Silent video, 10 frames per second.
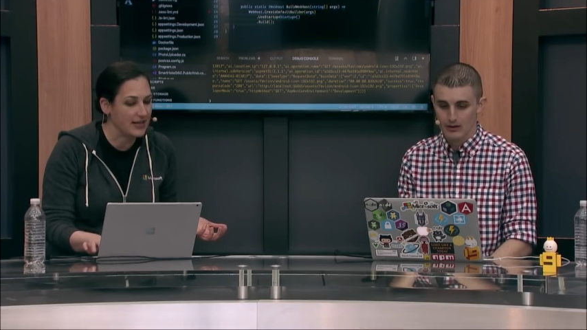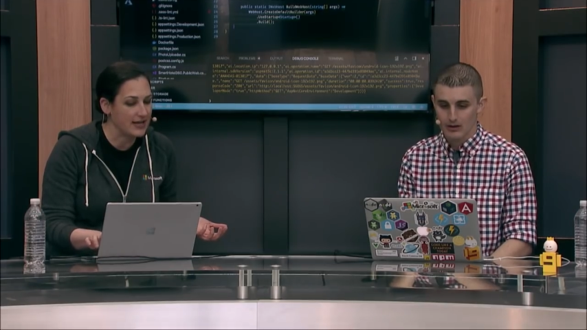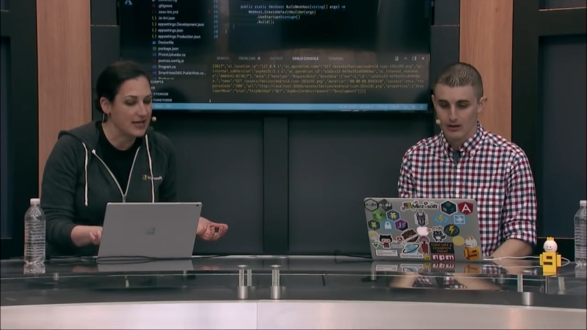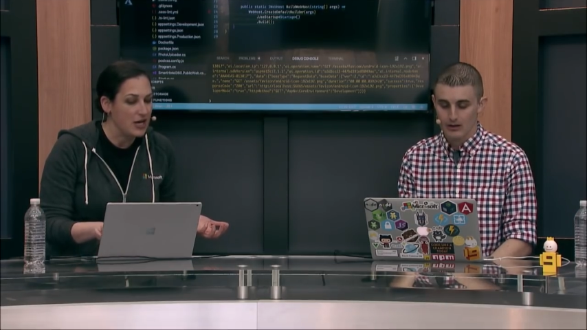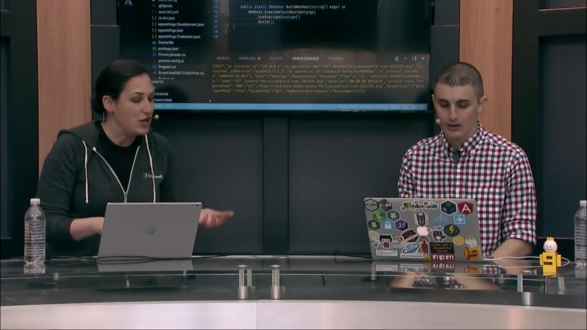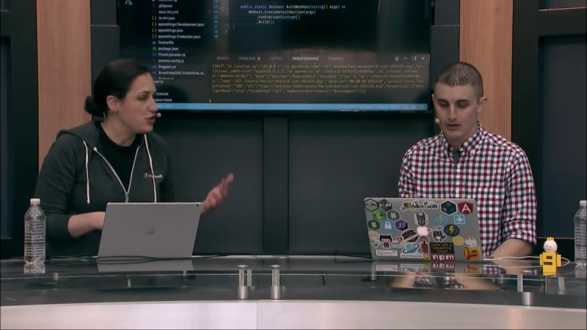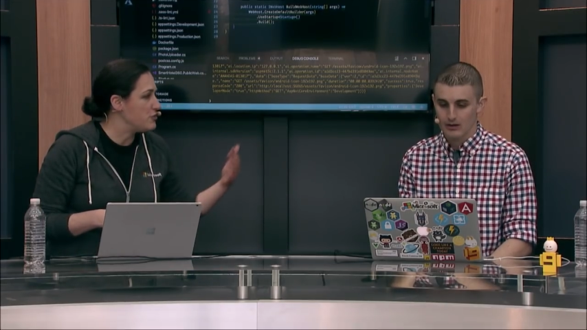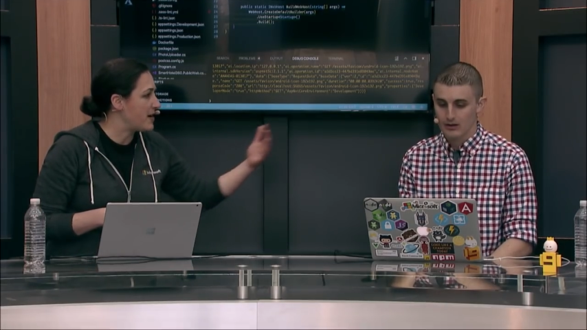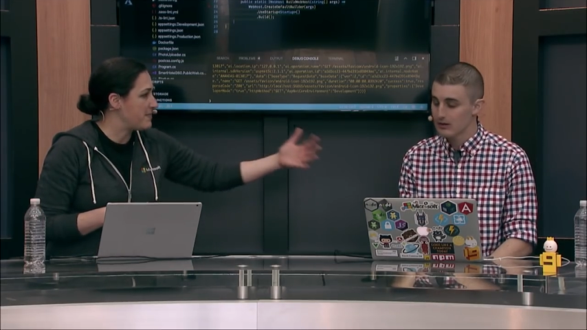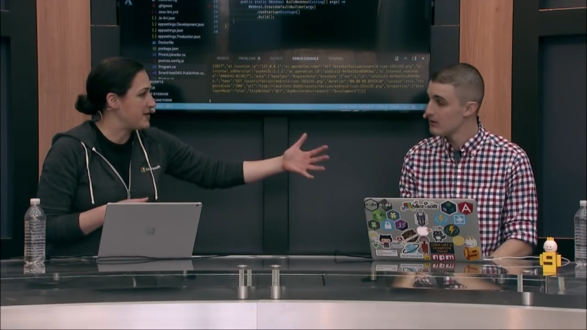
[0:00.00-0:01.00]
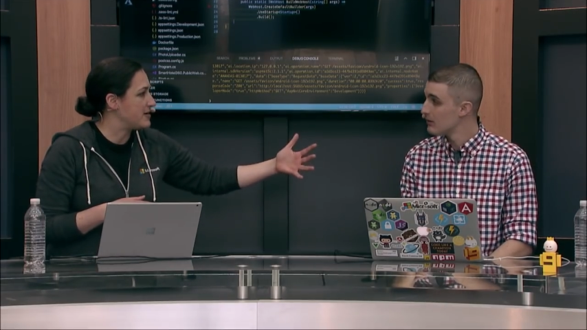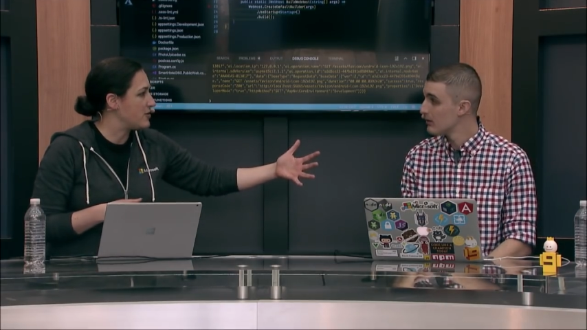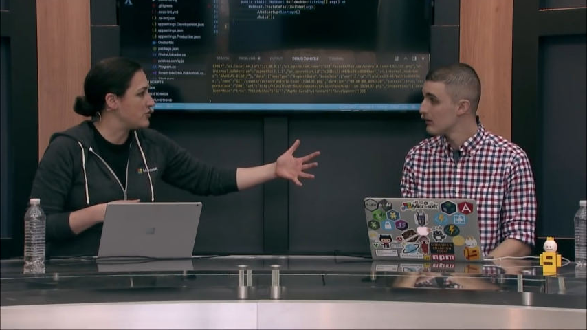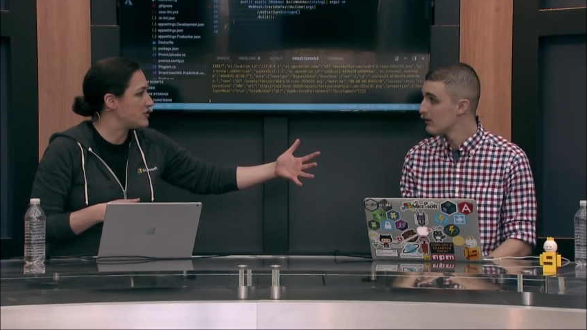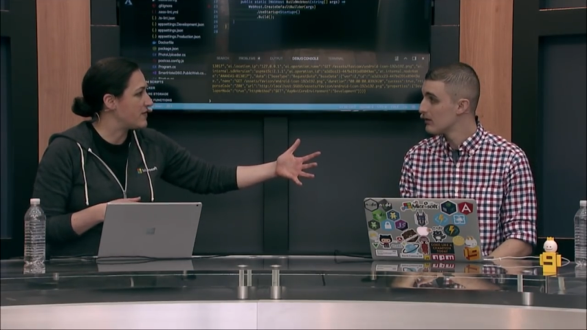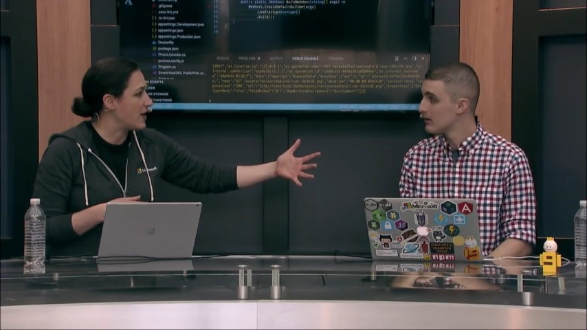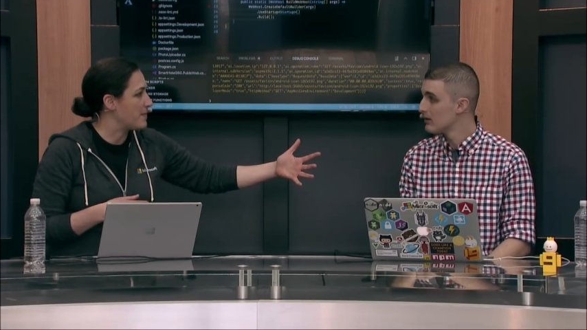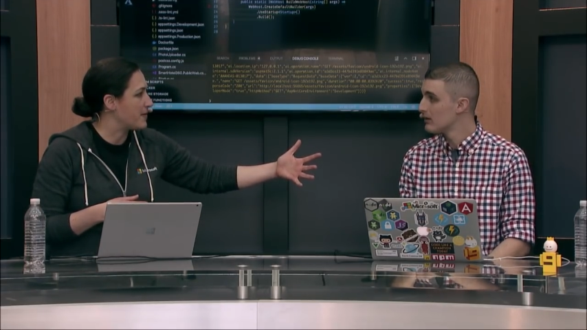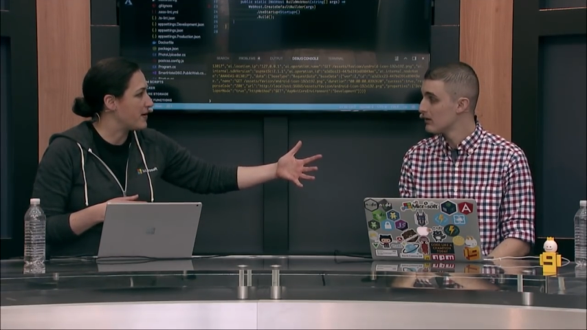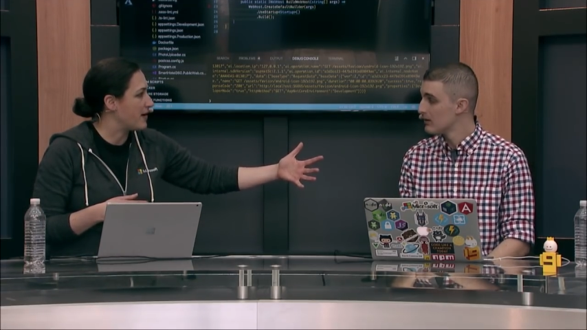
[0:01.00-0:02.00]
Speaker 1: Like you might be a Node
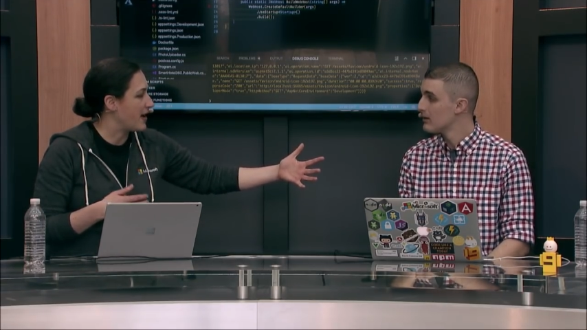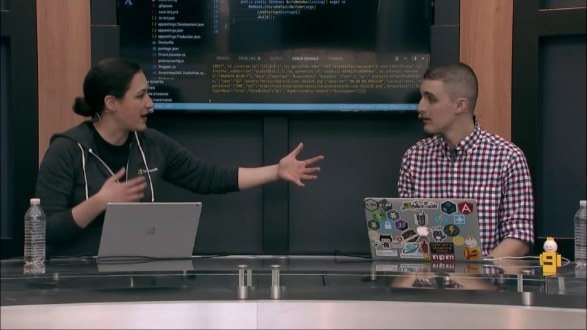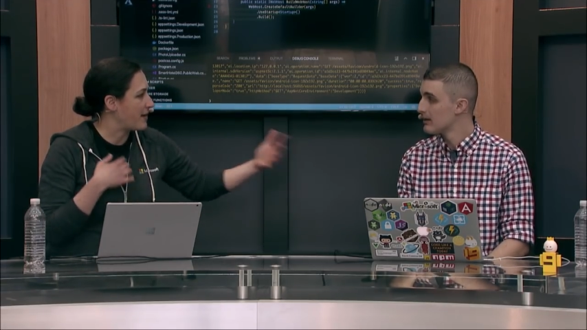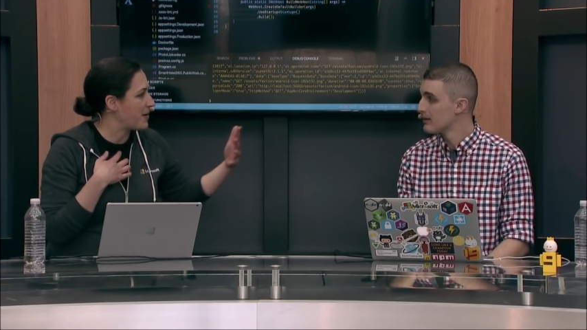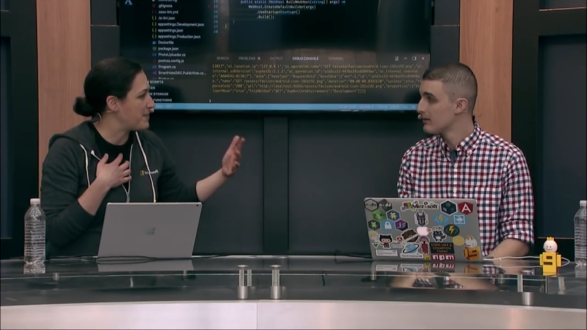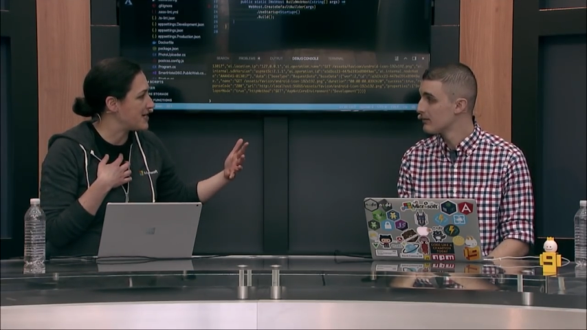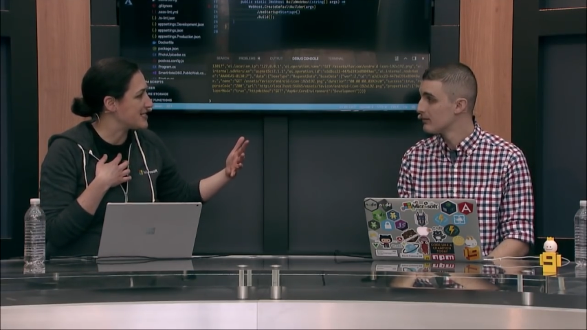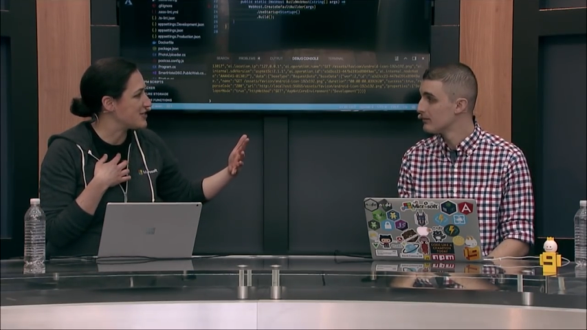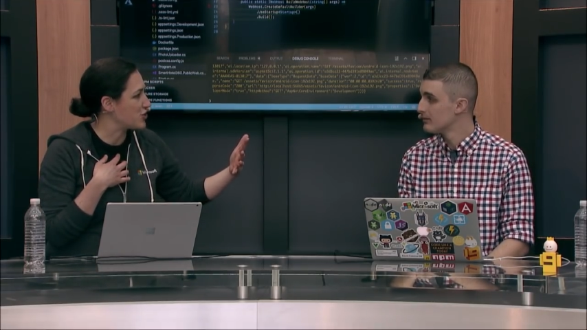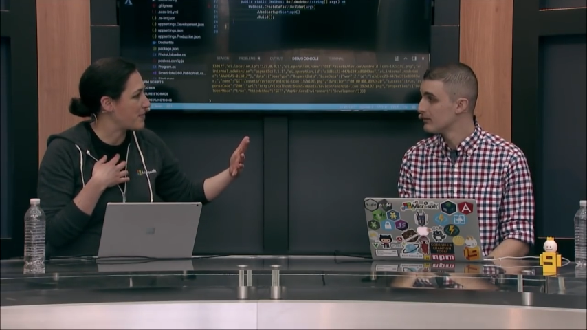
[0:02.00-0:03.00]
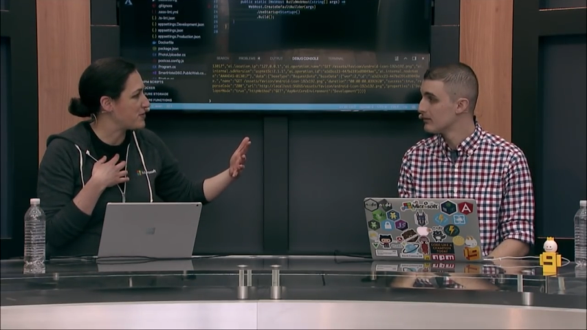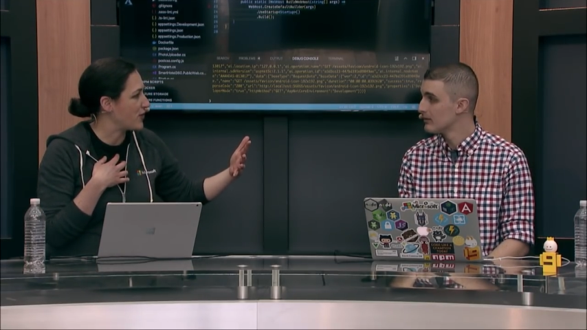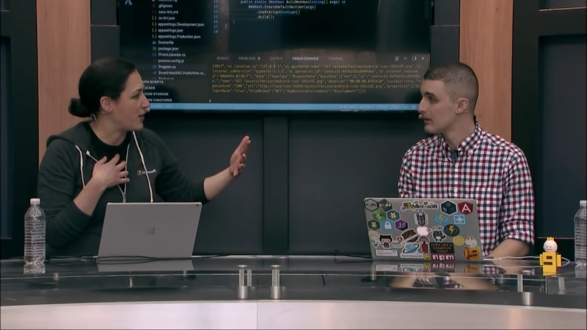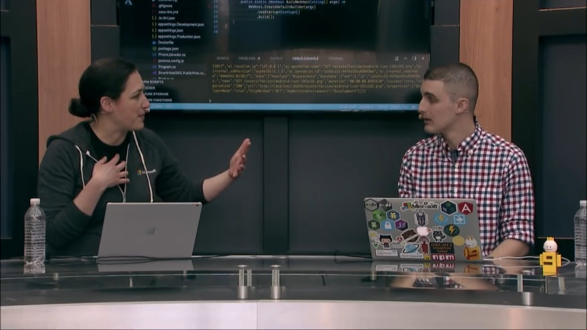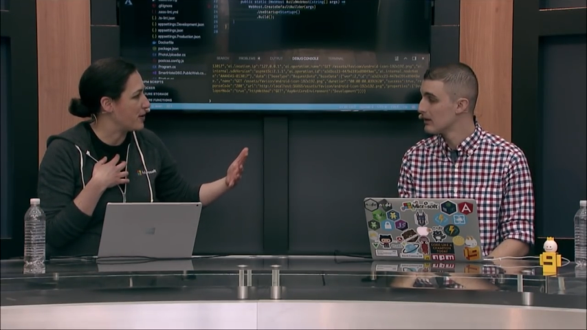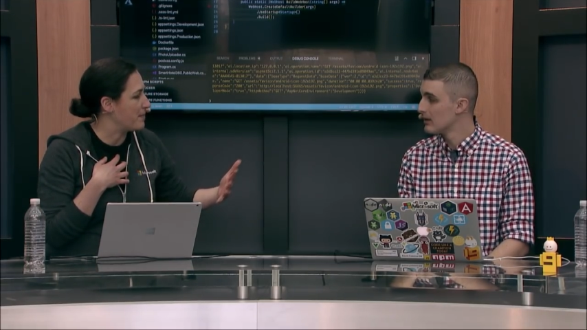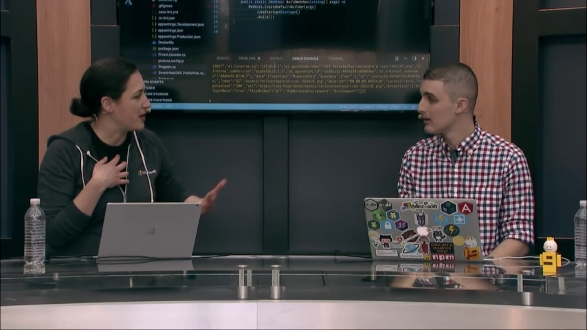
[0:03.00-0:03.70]
developer and I might be a C-sharp developer,